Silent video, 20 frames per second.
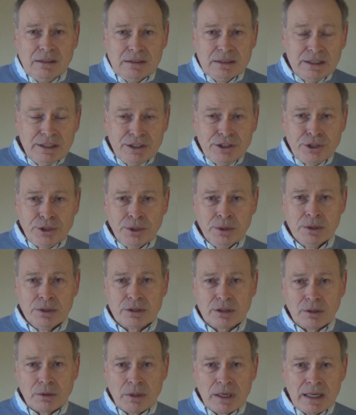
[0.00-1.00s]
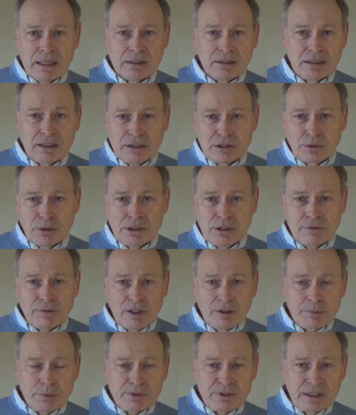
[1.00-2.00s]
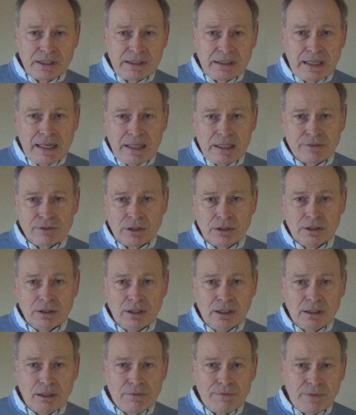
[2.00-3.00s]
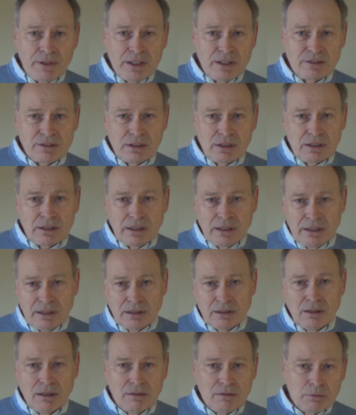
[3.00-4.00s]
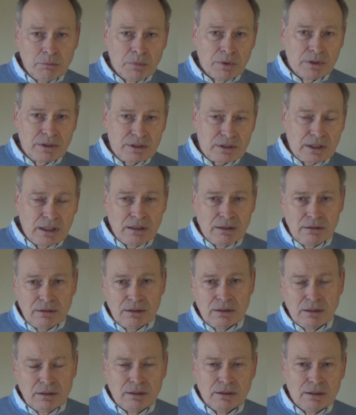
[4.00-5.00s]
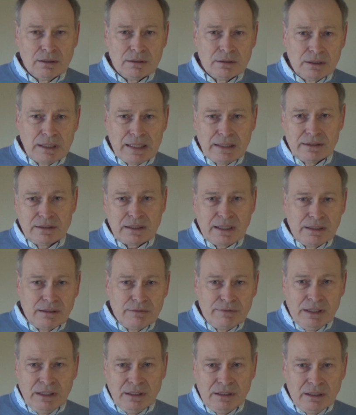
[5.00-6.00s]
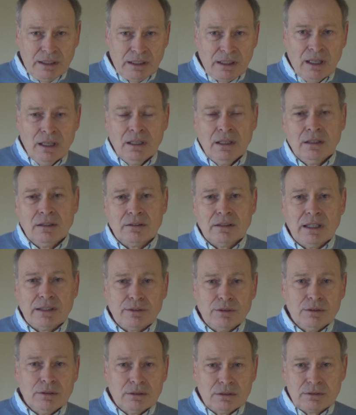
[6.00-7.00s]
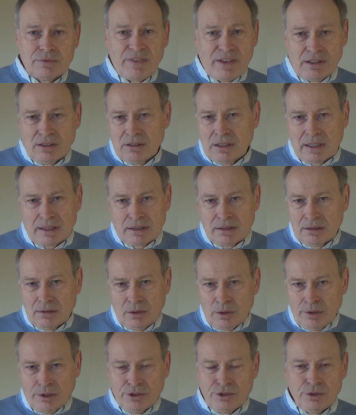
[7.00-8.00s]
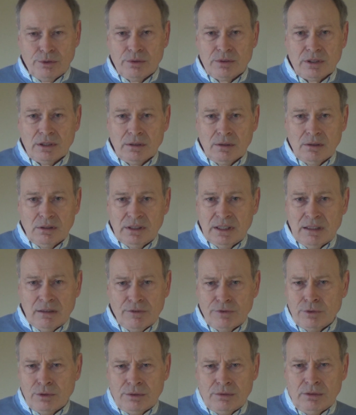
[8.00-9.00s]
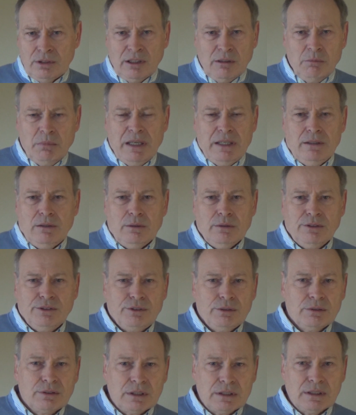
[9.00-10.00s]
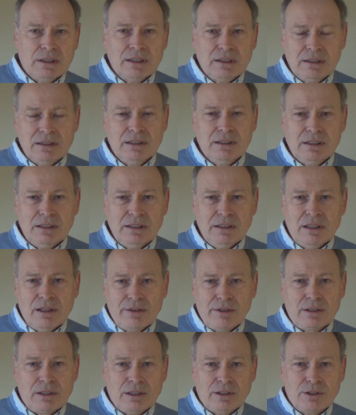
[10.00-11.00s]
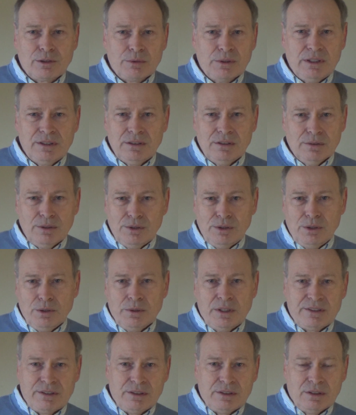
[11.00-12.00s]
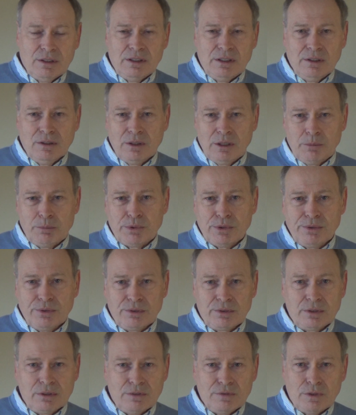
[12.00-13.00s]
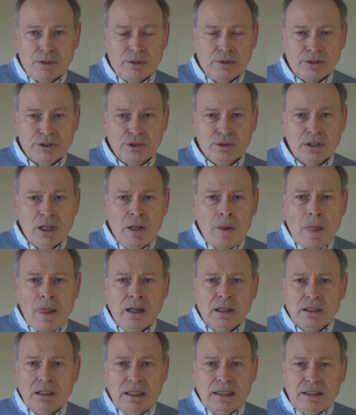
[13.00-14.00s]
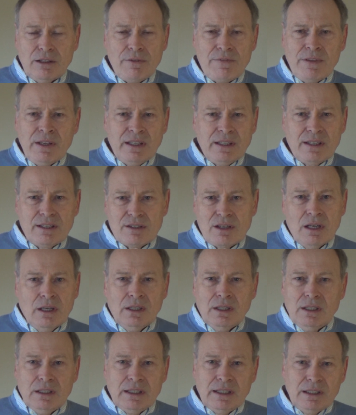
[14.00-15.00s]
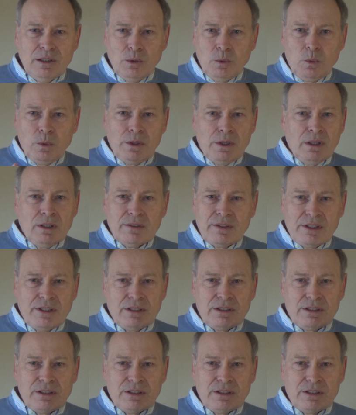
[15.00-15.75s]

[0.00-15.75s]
issues around 25% tariffs on a lot of things, and the Canadian government is kind of hinting that things like orange juice and all. Yeah, of course you can buy orange juice in other countries. The US is not the only producer of oranges. The thing is, in the world